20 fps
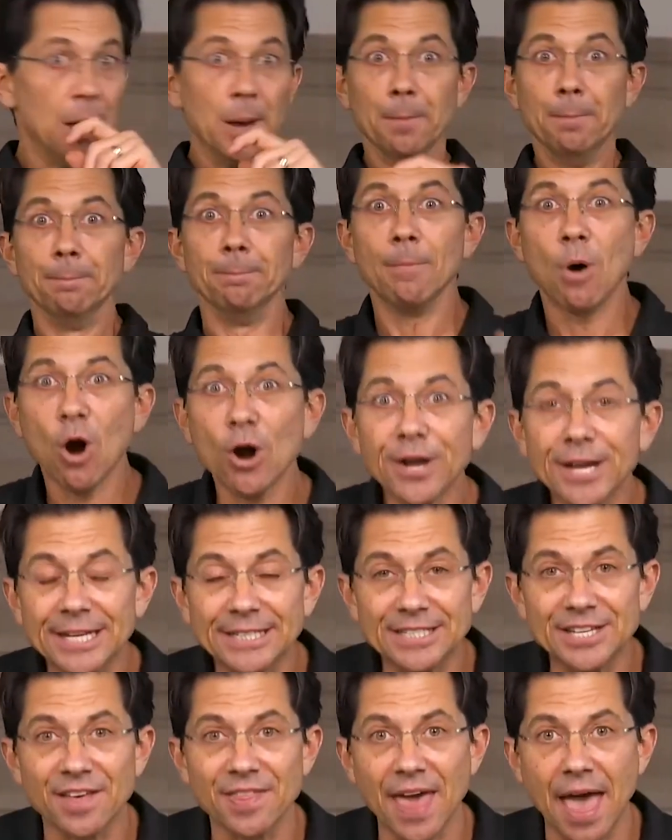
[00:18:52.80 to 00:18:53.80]

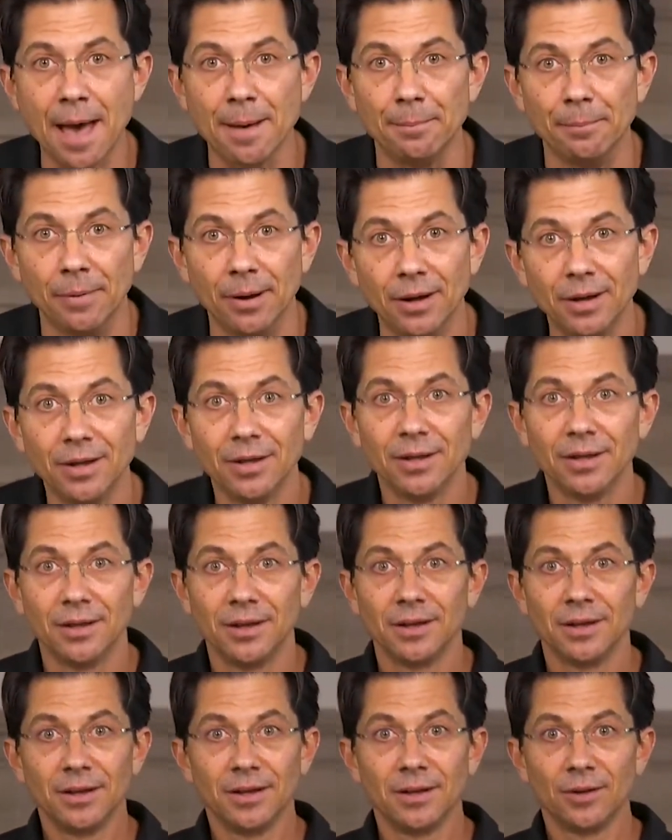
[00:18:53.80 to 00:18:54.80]
Market to them.
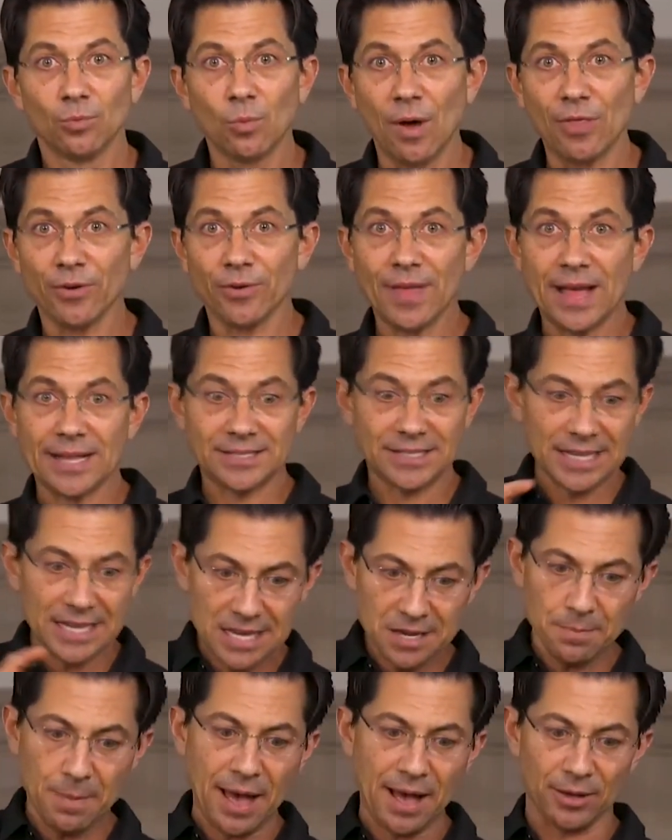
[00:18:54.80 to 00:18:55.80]
Whether that's
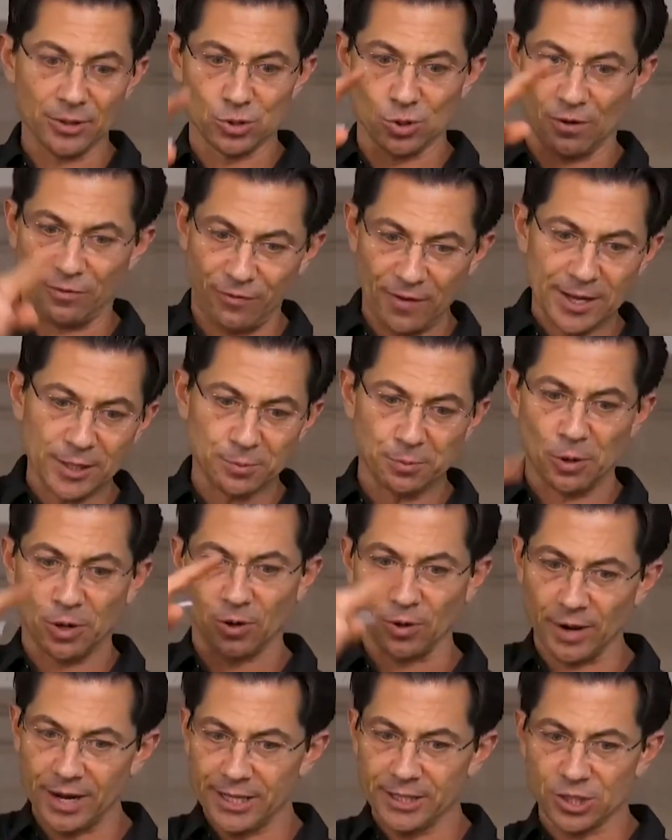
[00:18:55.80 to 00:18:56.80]
emails or
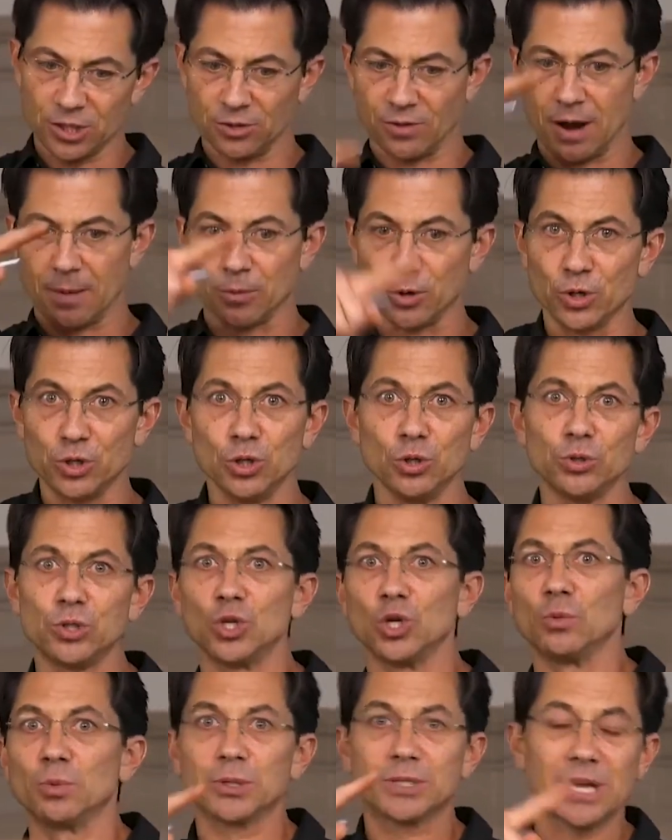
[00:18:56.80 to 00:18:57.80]
Facebook or Instagram or
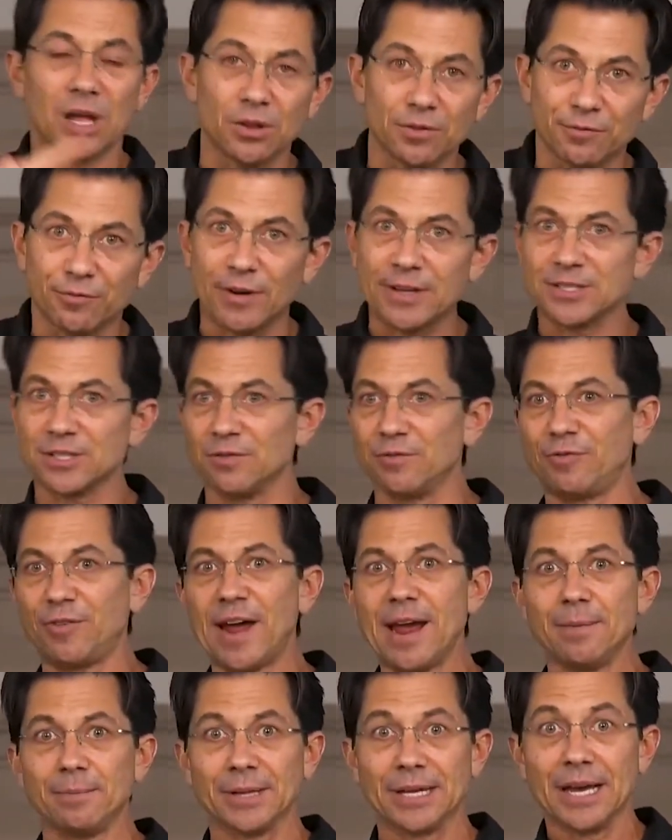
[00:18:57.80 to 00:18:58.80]
YouTube or telling friends and
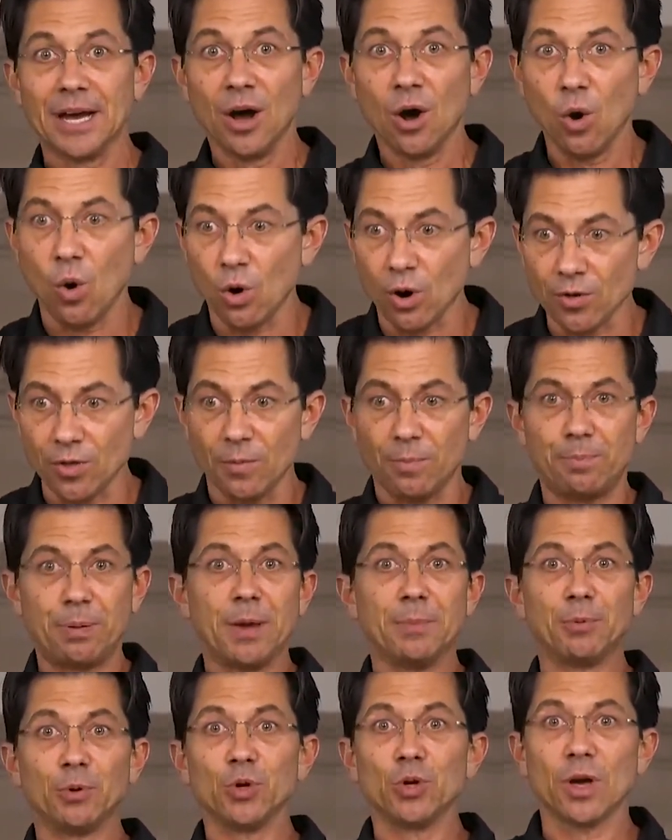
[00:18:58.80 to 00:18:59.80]
family or the
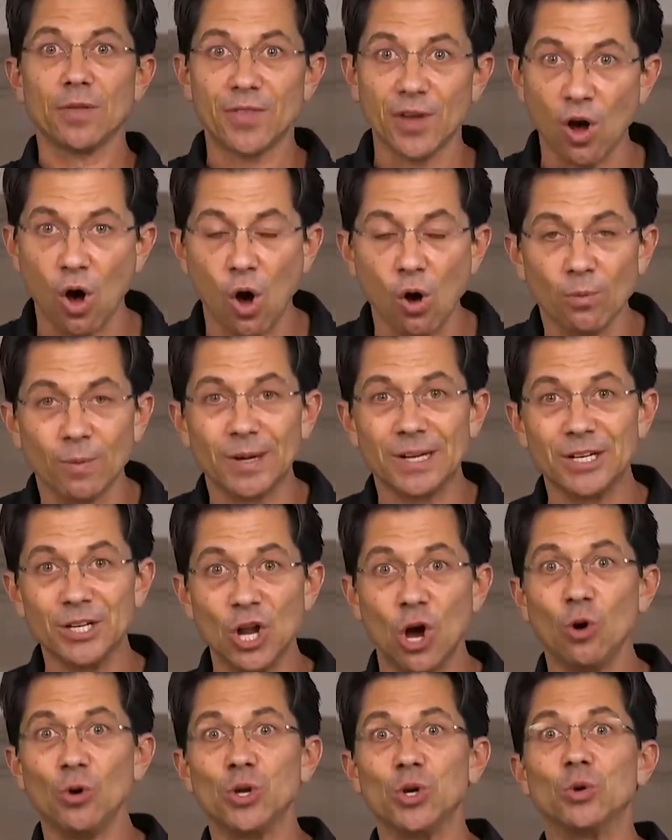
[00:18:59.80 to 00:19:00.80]
people that already
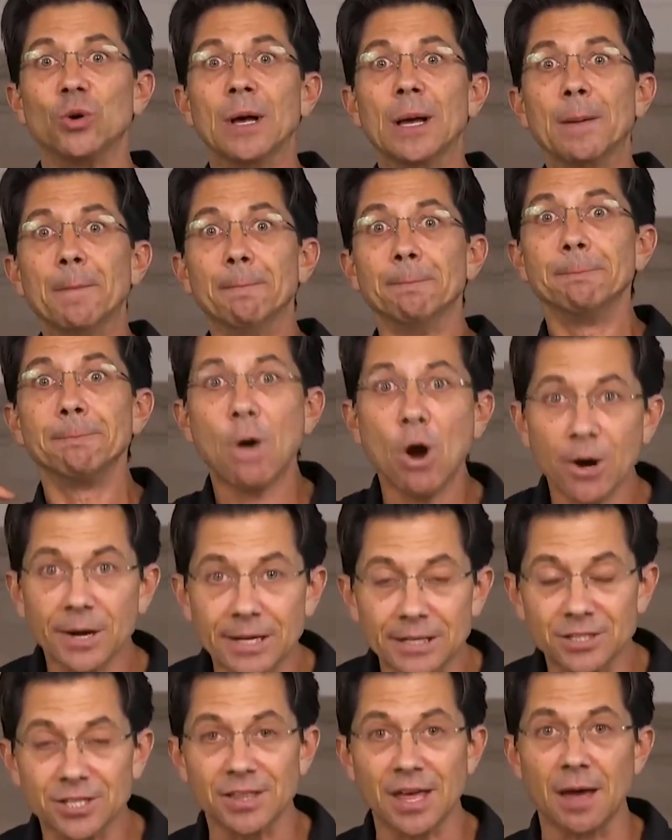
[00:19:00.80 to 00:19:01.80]
know you,
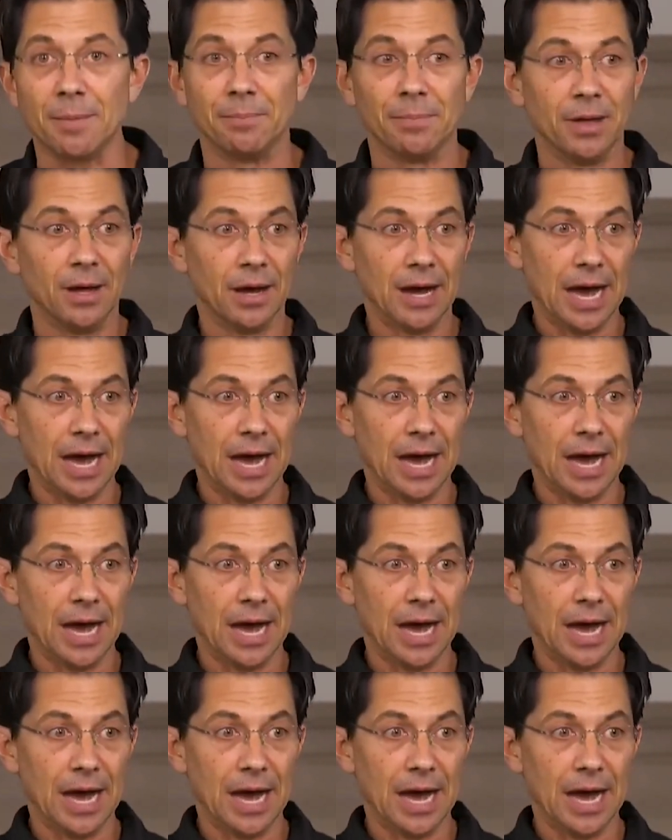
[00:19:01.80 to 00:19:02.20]
market to them.